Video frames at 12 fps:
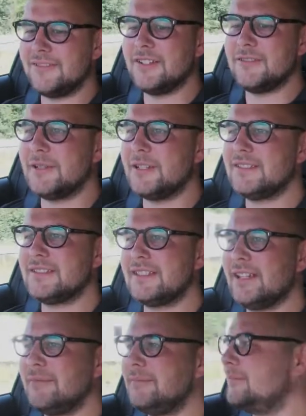of it, almost.
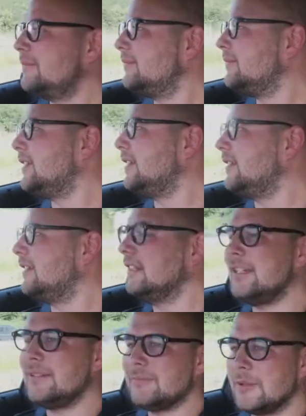
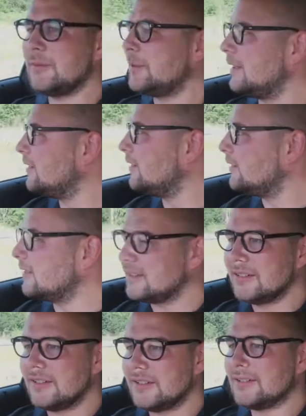In my opinion,
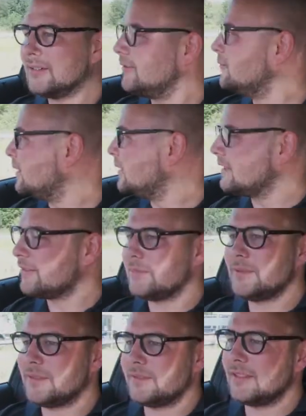I'd always have
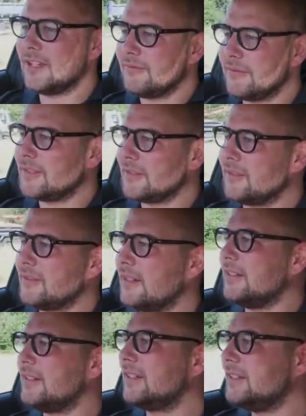them on comfort driving
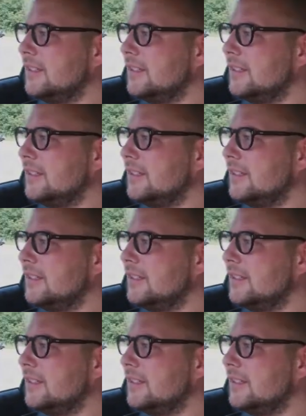around.